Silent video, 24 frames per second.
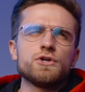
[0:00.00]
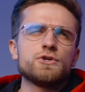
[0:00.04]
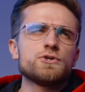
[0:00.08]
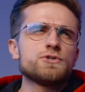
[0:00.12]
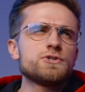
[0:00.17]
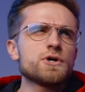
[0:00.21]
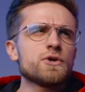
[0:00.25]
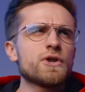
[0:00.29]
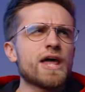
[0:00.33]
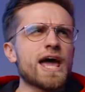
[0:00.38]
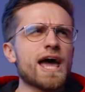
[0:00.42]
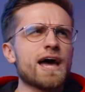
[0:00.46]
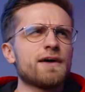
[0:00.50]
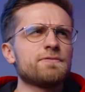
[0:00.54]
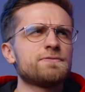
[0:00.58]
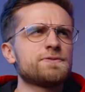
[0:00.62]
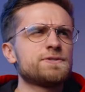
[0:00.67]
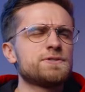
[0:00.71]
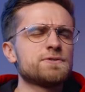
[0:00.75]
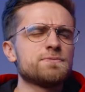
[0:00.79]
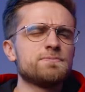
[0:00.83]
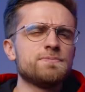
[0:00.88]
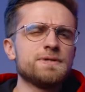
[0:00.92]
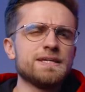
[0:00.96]
You don't
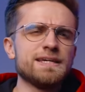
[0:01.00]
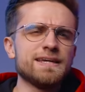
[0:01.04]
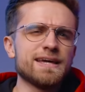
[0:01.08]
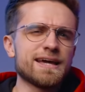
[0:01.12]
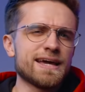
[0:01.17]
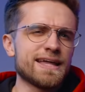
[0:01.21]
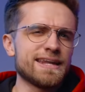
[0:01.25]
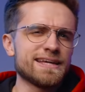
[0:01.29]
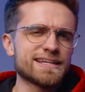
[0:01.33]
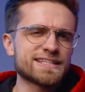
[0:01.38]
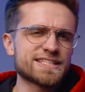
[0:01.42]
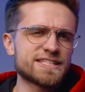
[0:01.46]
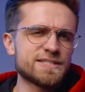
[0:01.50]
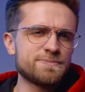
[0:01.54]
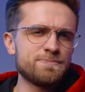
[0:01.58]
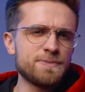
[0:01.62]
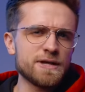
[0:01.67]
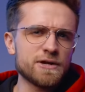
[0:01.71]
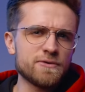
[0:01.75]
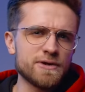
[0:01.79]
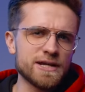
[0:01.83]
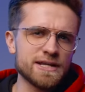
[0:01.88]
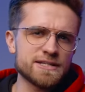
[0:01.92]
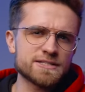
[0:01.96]
have to be an
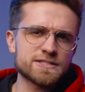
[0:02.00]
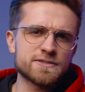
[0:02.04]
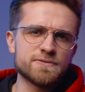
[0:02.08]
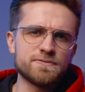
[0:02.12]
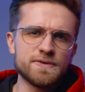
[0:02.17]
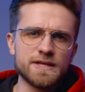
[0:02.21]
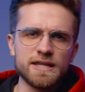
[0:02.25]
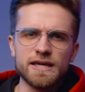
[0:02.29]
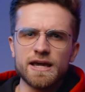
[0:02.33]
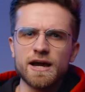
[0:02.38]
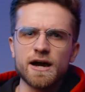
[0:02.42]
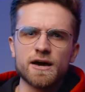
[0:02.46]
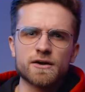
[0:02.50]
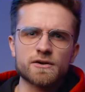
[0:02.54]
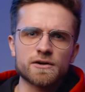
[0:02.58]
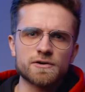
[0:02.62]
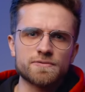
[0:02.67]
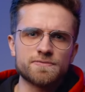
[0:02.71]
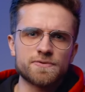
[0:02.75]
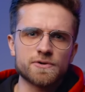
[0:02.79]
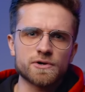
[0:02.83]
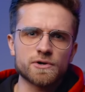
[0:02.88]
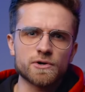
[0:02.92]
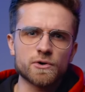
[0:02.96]
experienced
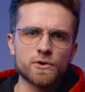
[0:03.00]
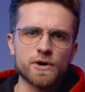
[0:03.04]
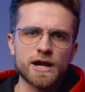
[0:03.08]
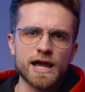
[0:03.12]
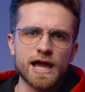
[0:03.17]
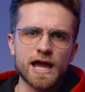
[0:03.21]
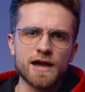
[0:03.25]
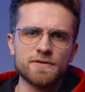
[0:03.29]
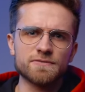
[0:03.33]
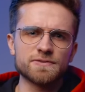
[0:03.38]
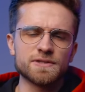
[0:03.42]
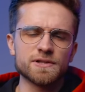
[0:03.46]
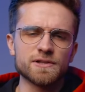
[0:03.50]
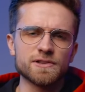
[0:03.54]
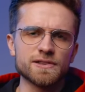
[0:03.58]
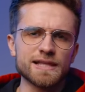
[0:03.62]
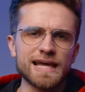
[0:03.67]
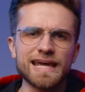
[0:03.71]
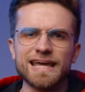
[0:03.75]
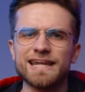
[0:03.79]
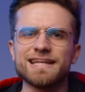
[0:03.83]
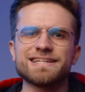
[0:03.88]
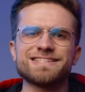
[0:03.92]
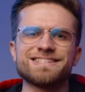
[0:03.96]
videographer or have the
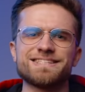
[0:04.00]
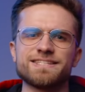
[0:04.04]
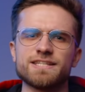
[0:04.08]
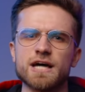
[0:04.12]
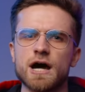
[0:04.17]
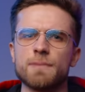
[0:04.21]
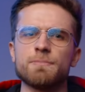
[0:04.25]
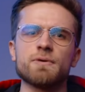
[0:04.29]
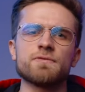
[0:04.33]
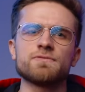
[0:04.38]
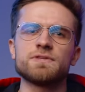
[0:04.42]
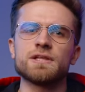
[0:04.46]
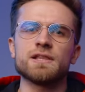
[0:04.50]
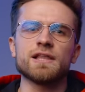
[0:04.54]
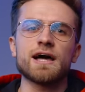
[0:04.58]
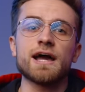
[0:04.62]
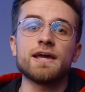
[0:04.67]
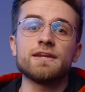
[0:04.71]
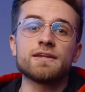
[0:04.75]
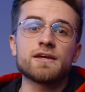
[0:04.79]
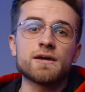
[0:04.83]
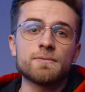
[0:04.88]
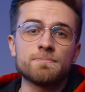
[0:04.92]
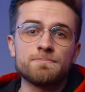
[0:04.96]
latest
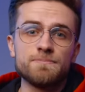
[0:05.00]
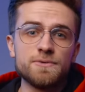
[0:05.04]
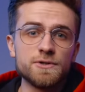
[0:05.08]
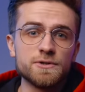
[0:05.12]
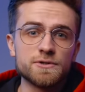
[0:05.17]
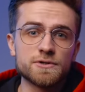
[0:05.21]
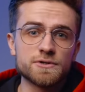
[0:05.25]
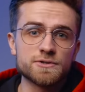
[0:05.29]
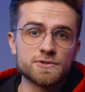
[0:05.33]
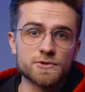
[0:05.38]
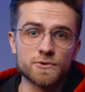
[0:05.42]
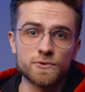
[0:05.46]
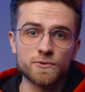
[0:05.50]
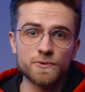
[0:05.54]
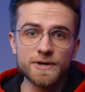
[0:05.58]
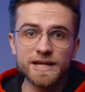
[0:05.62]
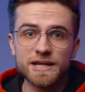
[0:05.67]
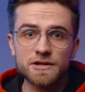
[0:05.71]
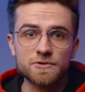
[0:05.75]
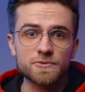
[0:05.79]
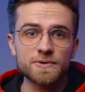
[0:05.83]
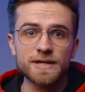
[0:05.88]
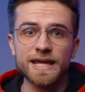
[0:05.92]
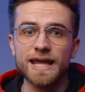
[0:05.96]
top-of-the-line computer to
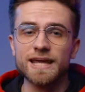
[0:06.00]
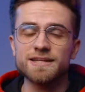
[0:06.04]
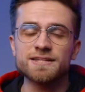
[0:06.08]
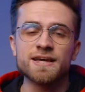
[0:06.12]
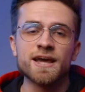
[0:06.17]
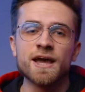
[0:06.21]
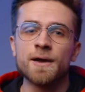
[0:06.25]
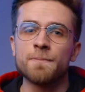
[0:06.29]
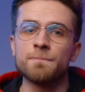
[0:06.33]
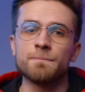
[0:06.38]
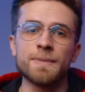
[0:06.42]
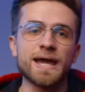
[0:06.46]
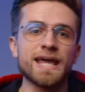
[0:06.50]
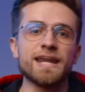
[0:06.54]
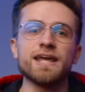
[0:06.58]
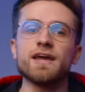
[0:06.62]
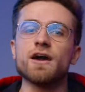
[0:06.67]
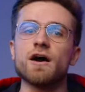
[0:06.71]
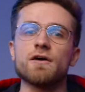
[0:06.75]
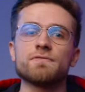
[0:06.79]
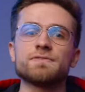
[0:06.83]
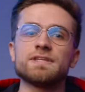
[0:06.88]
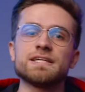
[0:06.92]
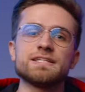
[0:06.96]
recreate
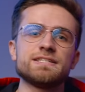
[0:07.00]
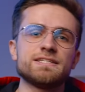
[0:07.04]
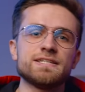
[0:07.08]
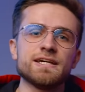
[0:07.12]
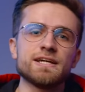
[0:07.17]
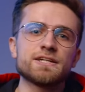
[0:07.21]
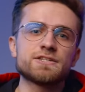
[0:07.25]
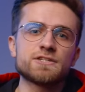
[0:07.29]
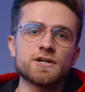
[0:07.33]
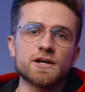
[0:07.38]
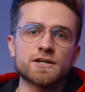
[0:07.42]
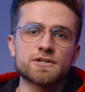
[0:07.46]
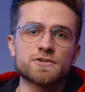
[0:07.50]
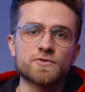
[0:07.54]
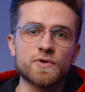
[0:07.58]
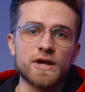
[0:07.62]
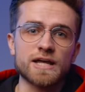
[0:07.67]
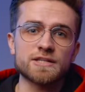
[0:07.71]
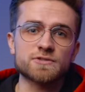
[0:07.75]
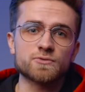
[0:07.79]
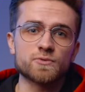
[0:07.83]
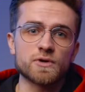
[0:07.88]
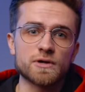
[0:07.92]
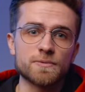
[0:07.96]
many of the TikTok
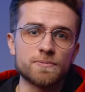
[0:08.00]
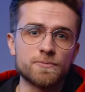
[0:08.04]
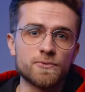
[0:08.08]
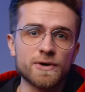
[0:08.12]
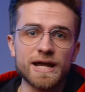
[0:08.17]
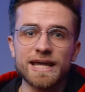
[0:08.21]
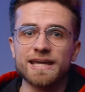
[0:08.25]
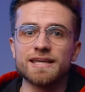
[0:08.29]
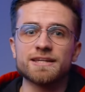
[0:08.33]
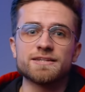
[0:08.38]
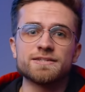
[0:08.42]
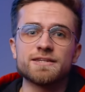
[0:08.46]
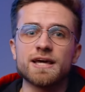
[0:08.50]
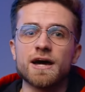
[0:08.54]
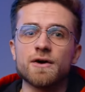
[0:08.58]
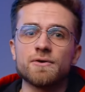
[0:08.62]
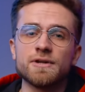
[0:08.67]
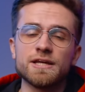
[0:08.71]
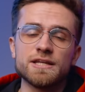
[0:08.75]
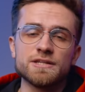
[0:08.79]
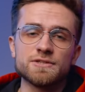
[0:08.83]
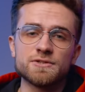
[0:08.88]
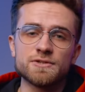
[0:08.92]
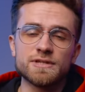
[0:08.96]
trends we're breaking
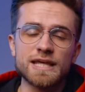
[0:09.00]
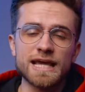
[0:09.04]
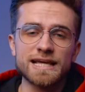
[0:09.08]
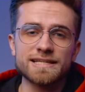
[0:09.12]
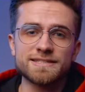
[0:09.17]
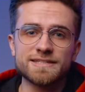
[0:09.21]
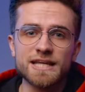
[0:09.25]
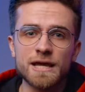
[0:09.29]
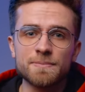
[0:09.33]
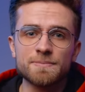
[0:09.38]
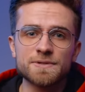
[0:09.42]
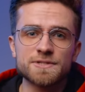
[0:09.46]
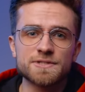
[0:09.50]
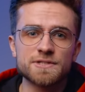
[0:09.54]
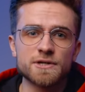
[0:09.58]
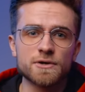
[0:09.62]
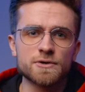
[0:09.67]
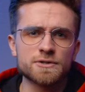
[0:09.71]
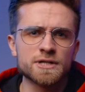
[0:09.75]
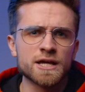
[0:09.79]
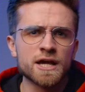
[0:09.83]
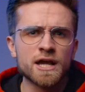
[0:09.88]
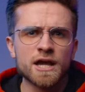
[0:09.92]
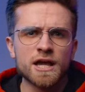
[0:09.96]
down in today's
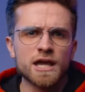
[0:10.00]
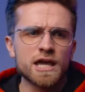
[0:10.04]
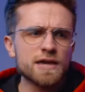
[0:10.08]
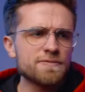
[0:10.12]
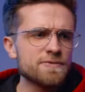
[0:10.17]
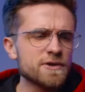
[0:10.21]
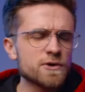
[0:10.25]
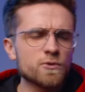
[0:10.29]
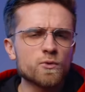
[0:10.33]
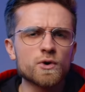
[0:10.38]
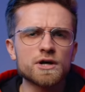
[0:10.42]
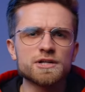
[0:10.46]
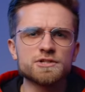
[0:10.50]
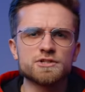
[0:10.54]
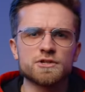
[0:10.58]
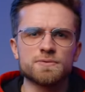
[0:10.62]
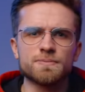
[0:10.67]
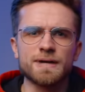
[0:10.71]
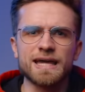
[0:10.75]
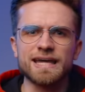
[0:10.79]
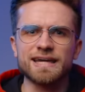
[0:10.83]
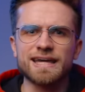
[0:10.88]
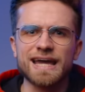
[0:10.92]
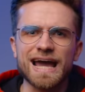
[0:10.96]
episode. If you want to
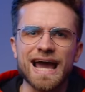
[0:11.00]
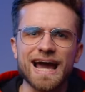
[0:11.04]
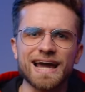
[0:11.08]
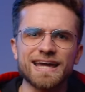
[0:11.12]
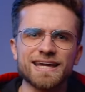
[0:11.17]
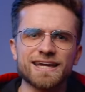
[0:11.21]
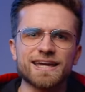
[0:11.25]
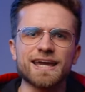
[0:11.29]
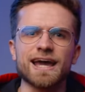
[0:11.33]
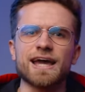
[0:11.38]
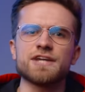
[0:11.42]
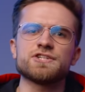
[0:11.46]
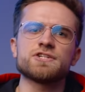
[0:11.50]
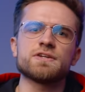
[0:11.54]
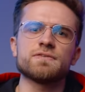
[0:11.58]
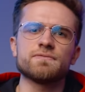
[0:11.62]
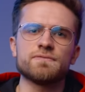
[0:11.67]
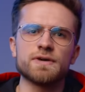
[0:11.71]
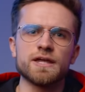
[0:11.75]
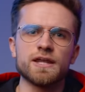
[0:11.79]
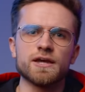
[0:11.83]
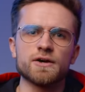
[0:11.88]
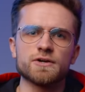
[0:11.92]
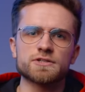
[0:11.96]
make eye-catching
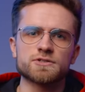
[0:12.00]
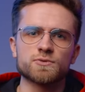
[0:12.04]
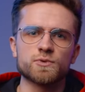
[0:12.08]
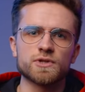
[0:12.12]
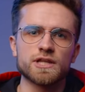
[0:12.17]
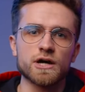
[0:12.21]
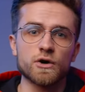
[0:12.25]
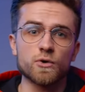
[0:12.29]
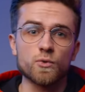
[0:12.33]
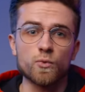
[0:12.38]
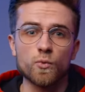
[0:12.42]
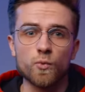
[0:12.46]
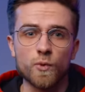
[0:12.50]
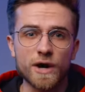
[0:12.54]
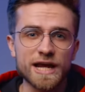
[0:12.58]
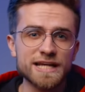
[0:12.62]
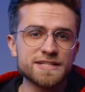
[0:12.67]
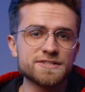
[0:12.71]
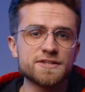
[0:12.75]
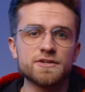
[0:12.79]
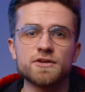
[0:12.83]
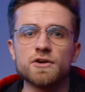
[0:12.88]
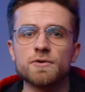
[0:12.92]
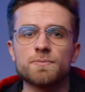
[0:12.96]
videos without
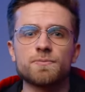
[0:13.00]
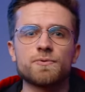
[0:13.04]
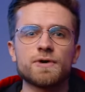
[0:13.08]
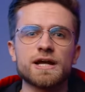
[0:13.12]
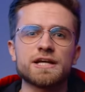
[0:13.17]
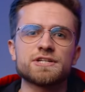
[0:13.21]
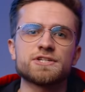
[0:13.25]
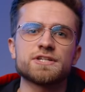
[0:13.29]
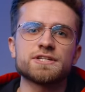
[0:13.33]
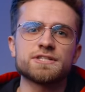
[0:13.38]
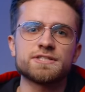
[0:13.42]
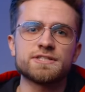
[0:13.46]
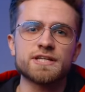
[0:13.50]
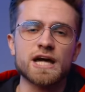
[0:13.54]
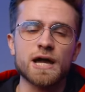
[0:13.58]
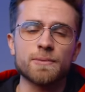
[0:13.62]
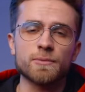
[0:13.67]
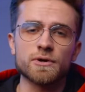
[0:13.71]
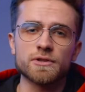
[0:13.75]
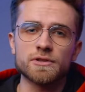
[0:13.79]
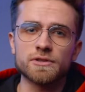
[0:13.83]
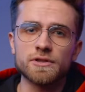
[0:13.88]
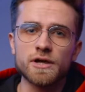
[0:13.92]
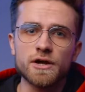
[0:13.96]
wasting your precious time on